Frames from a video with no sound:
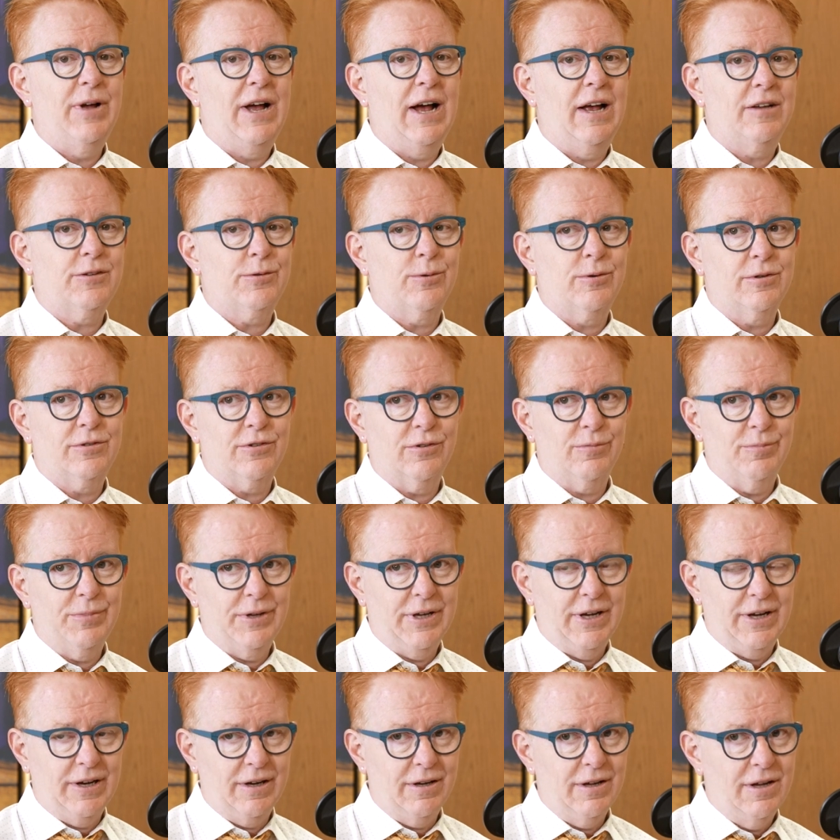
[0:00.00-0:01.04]
passwords are
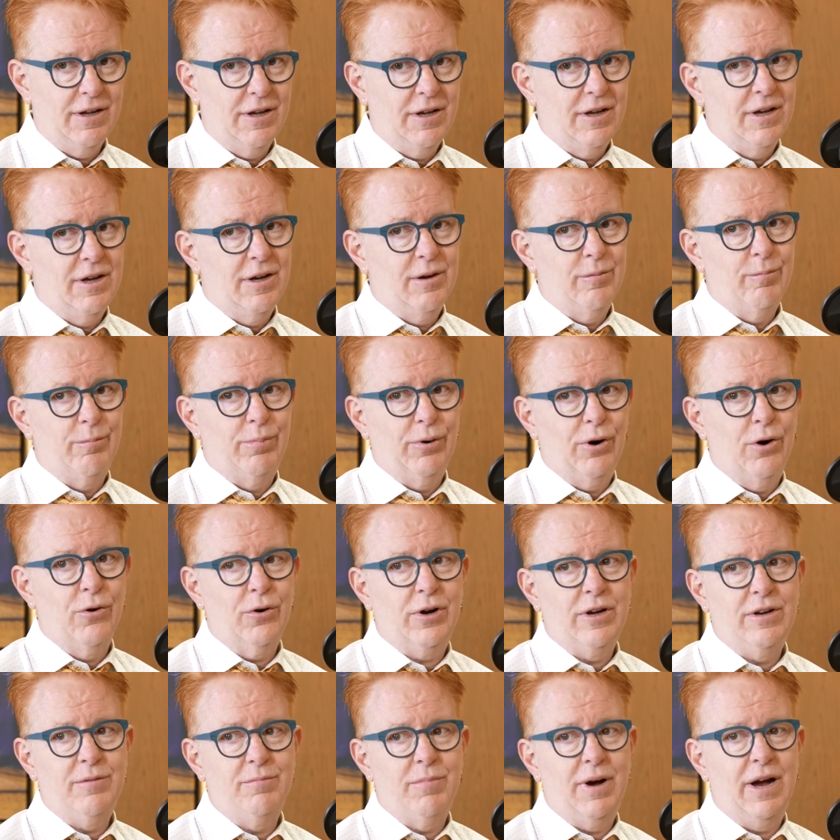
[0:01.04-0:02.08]
being
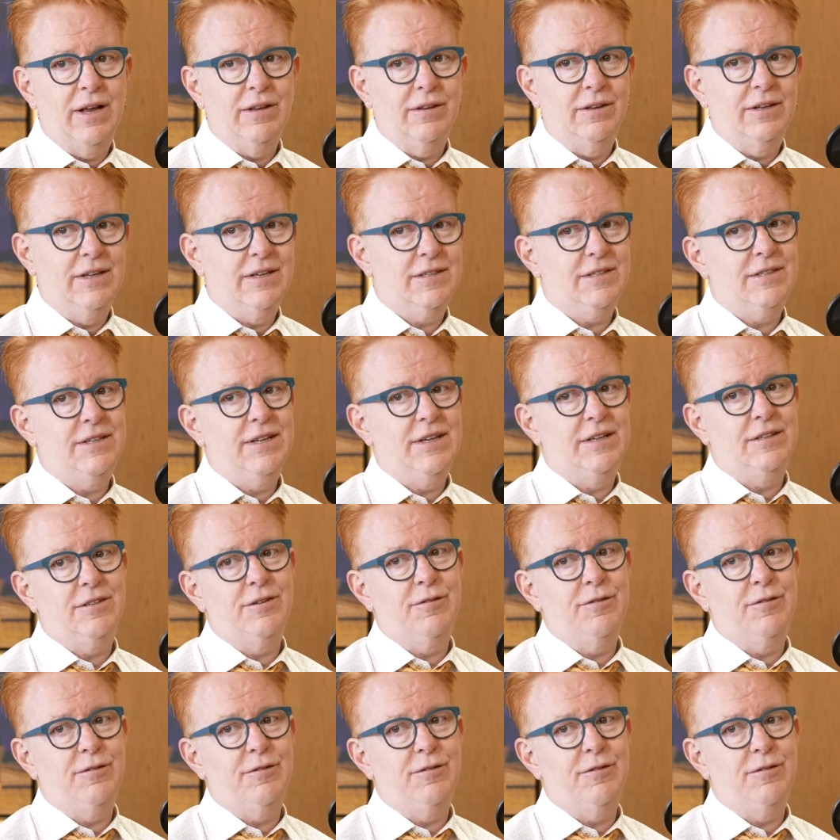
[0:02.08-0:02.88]
broken by listening